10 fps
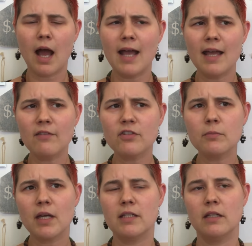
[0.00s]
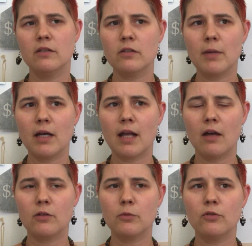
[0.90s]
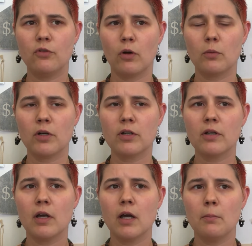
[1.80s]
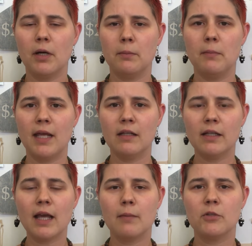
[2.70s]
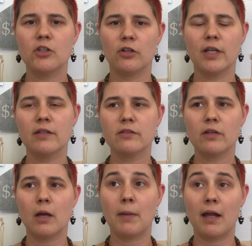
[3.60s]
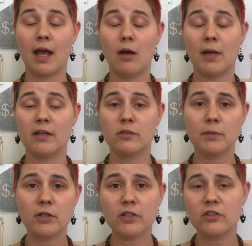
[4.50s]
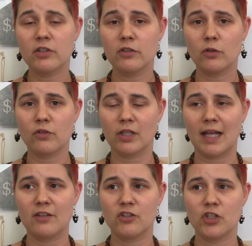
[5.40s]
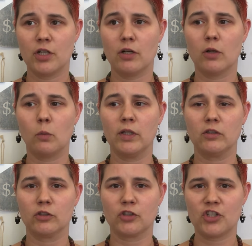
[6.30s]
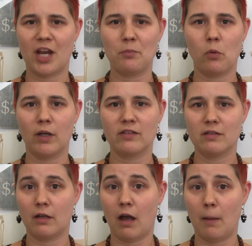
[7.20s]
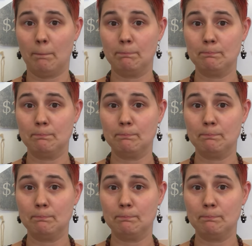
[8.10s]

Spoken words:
I have some ideas about how to move forward, but mainly I'm curious about how my experiences over the last year will shape what's to come.